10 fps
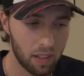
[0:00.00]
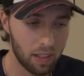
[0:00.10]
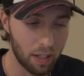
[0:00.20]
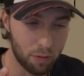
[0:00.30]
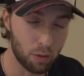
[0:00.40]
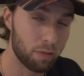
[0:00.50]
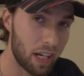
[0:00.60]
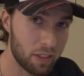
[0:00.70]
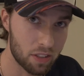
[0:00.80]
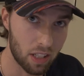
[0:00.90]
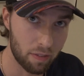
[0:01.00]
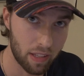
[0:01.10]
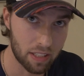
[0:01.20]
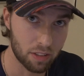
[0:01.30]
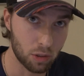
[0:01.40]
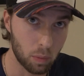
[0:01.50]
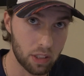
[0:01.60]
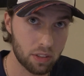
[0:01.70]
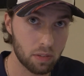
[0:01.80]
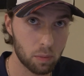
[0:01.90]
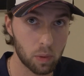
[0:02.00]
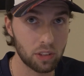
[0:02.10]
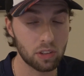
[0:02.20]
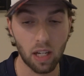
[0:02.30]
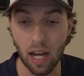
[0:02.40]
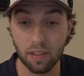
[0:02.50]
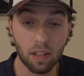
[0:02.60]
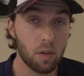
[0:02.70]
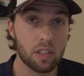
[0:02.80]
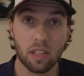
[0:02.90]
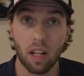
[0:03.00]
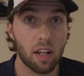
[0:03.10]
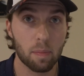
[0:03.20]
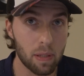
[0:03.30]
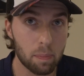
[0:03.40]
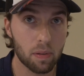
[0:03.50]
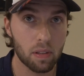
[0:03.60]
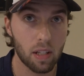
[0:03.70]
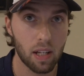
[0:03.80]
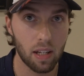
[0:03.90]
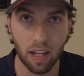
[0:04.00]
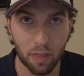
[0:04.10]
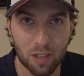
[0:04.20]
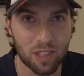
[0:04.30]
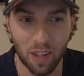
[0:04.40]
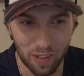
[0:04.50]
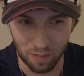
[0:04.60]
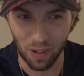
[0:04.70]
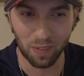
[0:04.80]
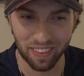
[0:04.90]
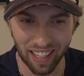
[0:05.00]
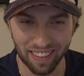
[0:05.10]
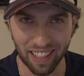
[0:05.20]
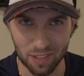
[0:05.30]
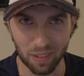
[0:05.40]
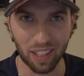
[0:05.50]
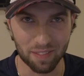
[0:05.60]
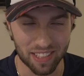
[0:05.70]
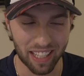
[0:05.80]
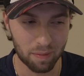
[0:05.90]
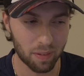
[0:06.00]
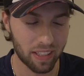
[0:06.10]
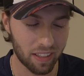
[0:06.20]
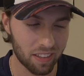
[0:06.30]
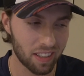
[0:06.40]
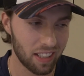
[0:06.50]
if you find yourself in that situation, which I know is a lot of people, and there's nothing wrong with that, that's what I'm saying here.